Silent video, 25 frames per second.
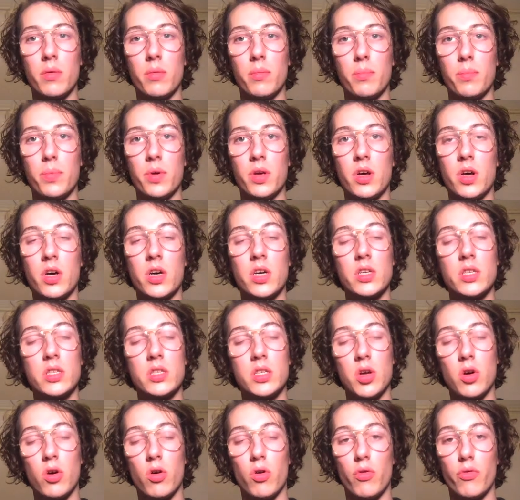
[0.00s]
Because
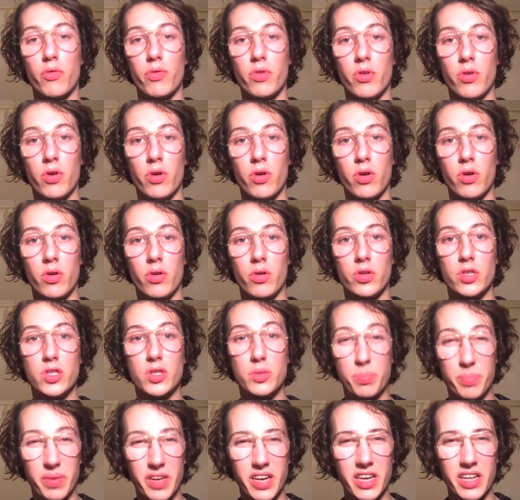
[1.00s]
of the
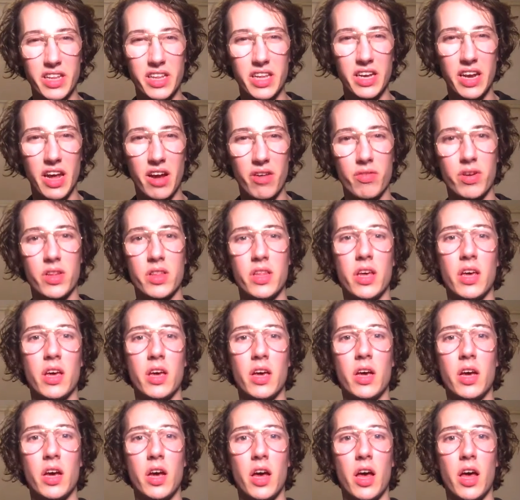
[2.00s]
speed and
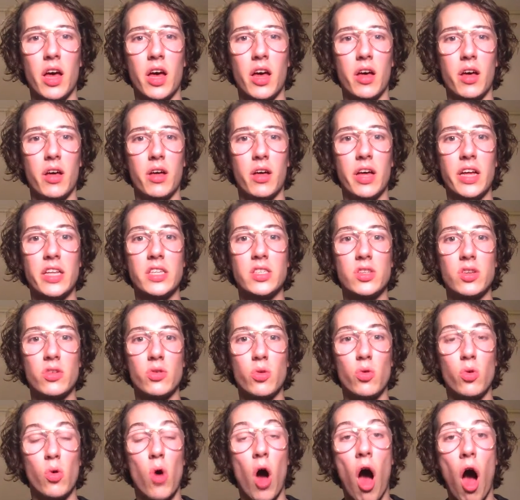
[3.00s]
everything, it's
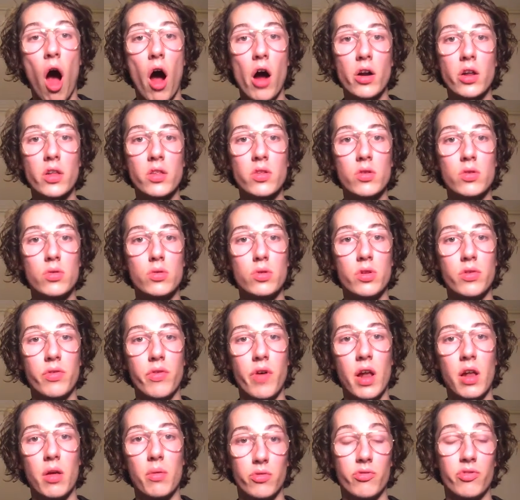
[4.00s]
harder to
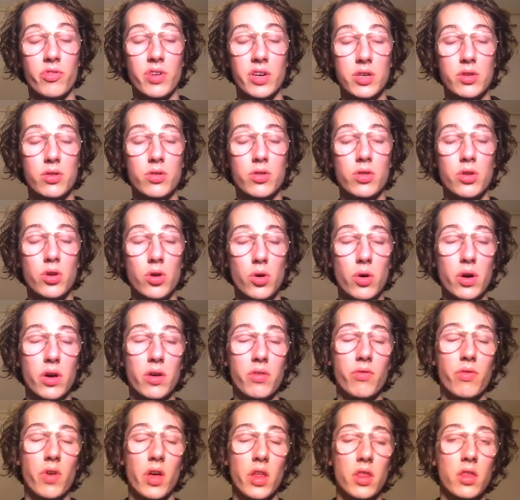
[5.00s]
develop real new
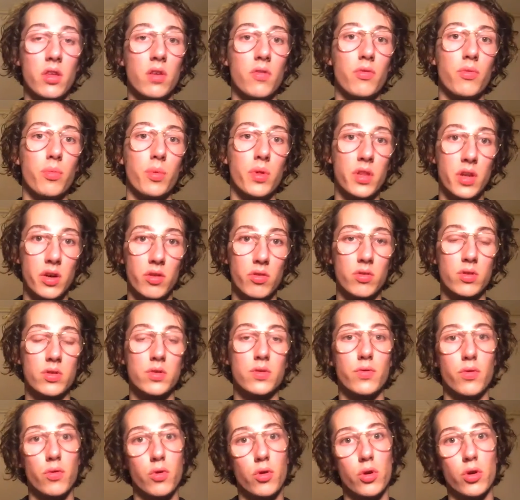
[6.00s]
inventive materials
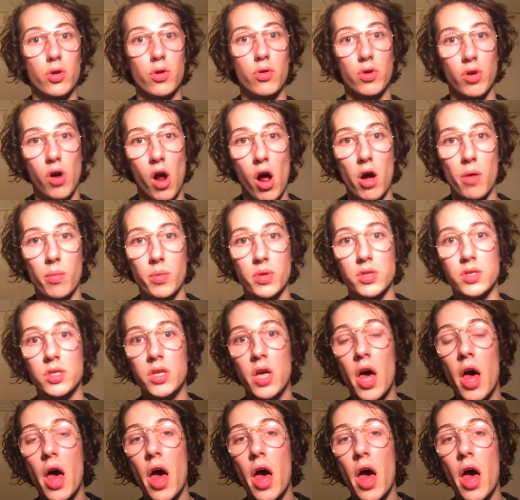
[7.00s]
for your garments.